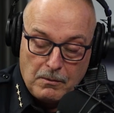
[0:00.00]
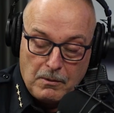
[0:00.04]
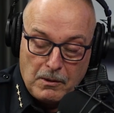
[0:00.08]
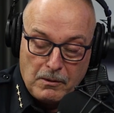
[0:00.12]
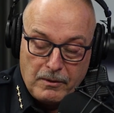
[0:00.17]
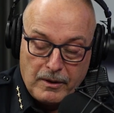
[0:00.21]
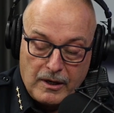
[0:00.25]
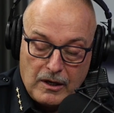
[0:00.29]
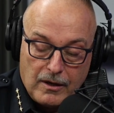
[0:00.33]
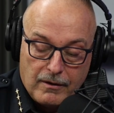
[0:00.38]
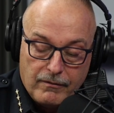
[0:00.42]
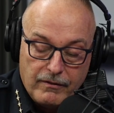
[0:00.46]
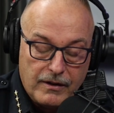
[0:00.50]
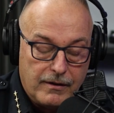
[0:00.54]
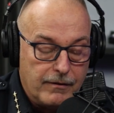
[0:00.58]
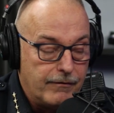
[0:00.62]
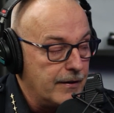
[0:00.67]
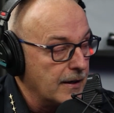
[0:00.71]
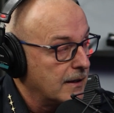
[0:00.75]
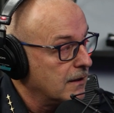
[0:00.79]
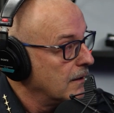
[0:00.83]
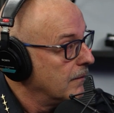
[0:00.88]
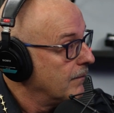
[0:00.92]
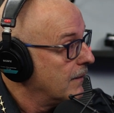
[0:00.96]
we recovered the
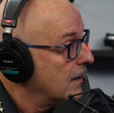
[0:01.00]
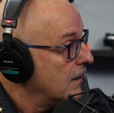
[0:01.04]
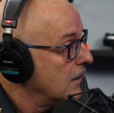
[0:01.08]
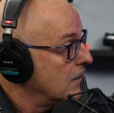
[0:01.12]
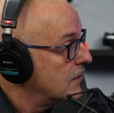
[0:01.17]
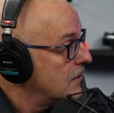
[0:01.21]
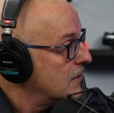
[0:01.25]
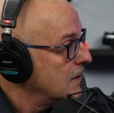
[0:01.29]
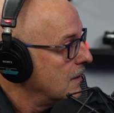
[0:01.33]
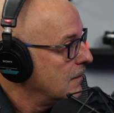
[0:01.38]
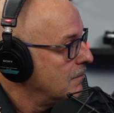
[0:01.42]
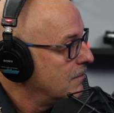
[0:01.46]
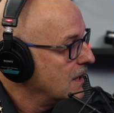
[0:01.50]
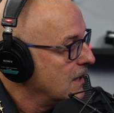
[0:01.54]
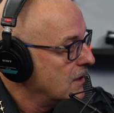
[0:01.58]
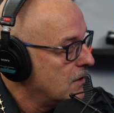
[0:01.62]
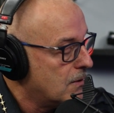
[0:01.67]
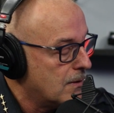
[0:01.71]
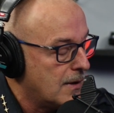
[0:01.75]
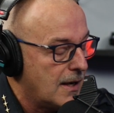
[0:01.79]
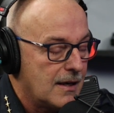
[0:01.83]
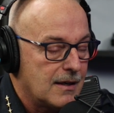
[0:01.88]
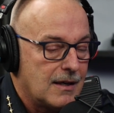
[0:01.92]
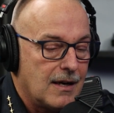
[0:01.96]
victim that you've seen being
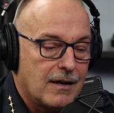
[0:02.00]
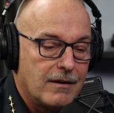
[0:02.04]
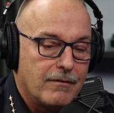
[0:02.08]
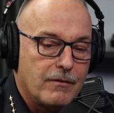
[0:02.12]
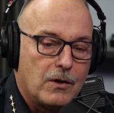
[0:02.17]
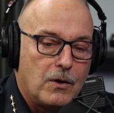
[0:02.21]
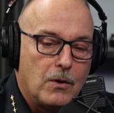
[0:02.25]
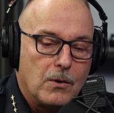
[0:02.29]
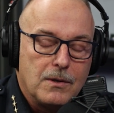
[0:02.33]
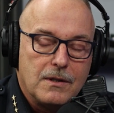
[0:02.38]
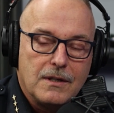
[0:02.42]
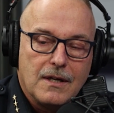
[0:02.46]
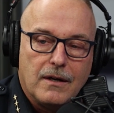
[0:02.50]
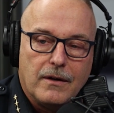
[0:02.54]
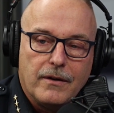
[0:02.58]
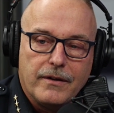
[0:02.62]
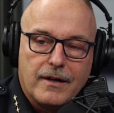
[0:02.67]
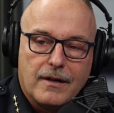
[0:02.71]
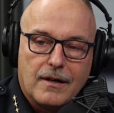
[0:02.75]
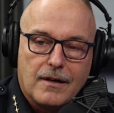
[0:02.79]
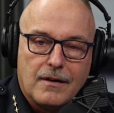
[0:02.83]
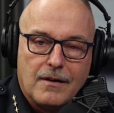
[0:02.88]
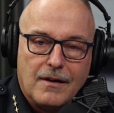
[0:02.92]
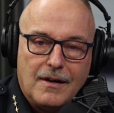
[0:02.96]
dragged out of a hotel
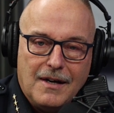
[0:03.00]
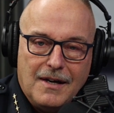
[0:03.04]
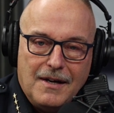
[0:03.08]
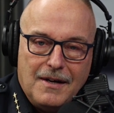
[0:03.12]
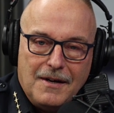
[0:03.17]
there.